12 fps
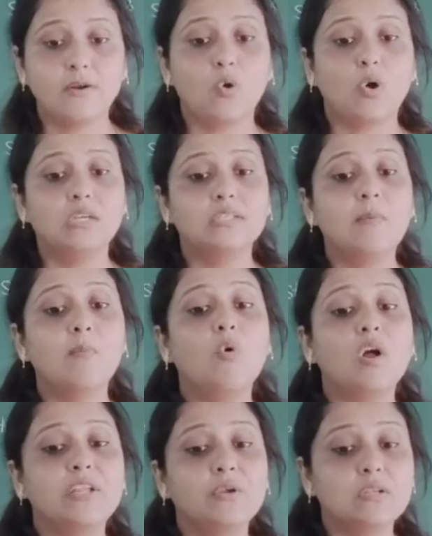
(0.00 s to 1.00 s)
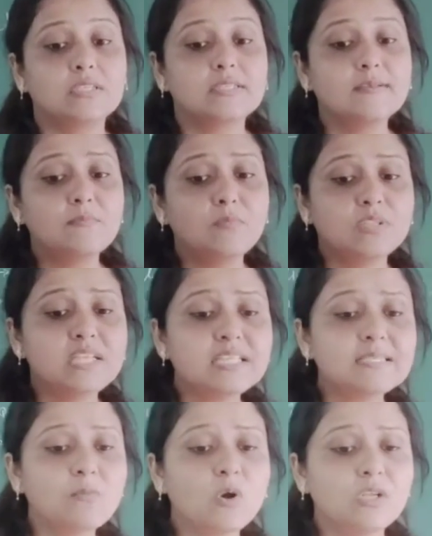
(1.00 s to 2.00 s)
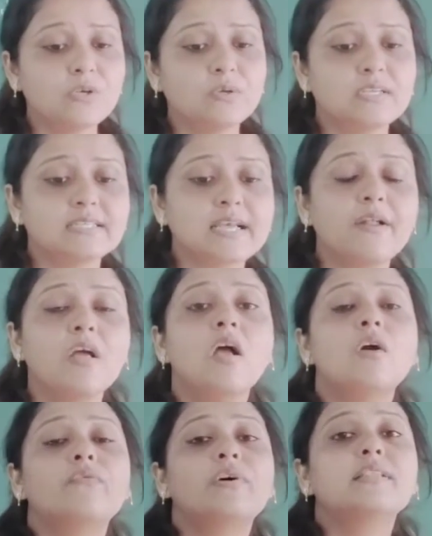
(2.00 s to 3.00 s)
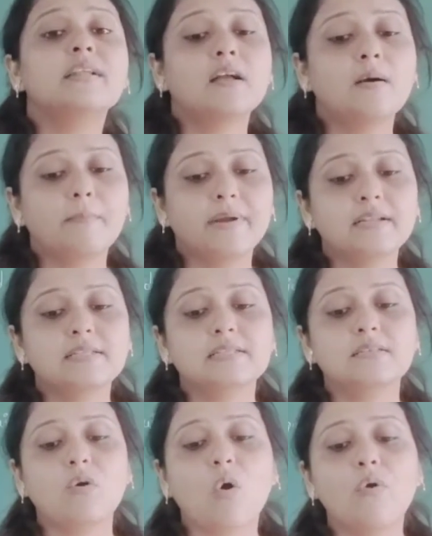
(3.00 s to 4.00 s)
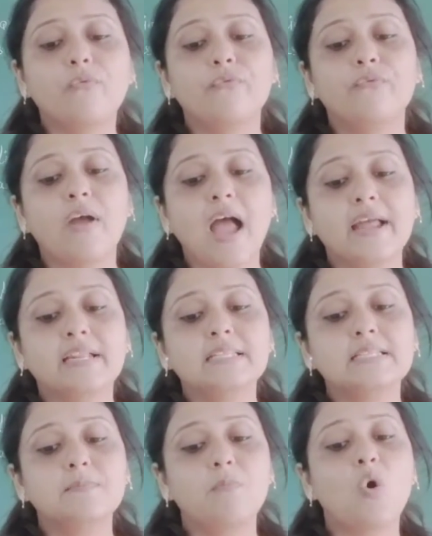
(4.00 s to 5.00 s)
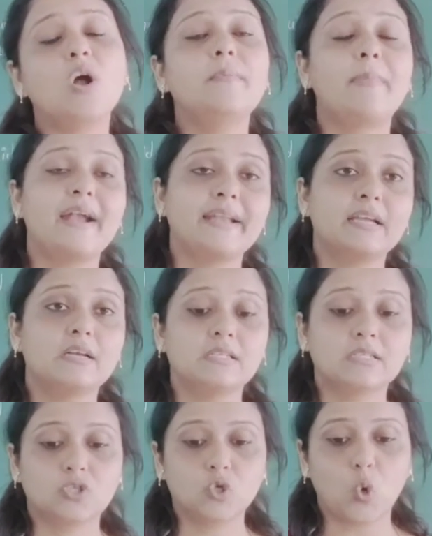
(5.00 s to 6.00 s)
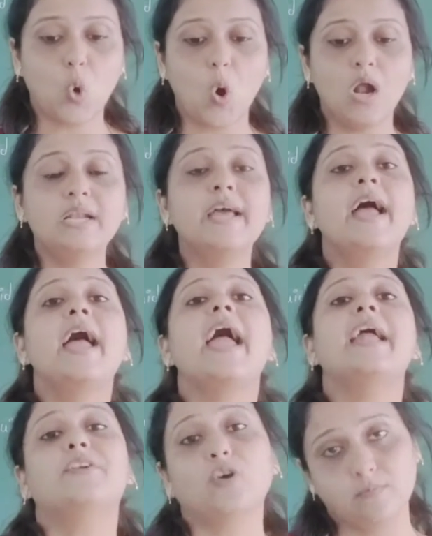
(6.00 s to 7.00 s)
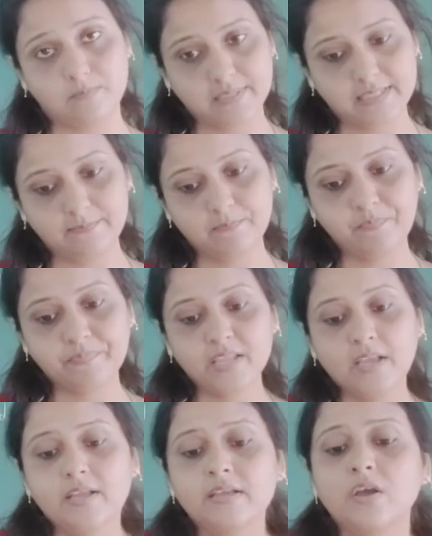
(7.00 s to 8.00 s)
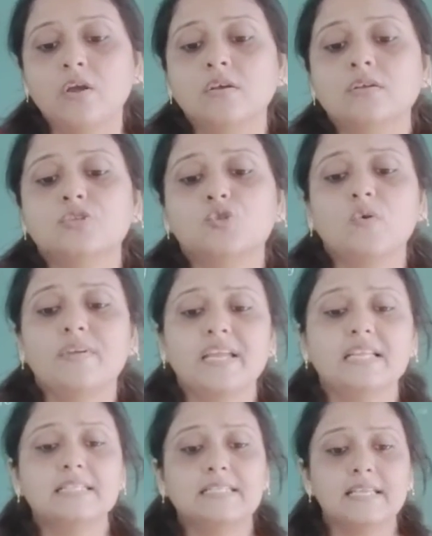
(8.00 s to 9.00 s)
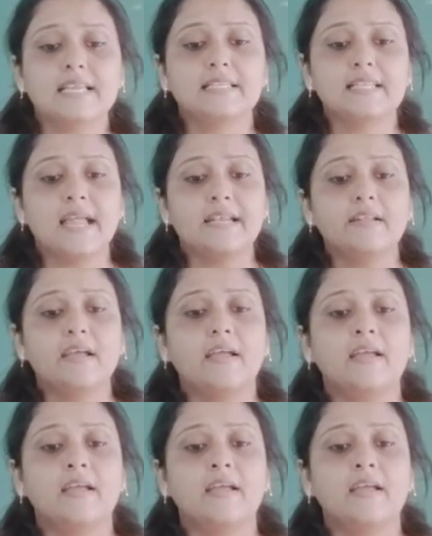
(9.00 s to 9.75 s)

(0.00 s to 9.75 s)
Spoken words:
are called the molecules. These molecules are further composed of very small particles called atoms. So we can say that